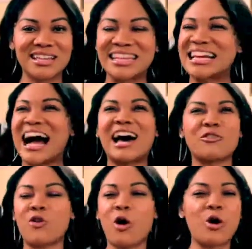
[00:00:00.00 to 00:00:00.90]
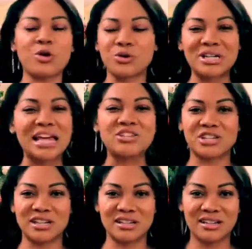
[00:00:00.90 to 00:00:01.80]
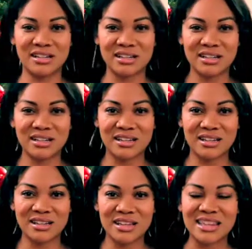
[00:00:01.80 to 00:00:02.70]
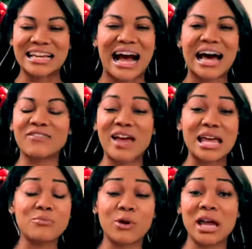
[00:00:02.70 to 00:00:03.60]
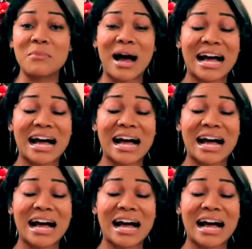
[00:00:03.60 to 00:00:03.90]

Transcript: the God of all creation the God of Abraham,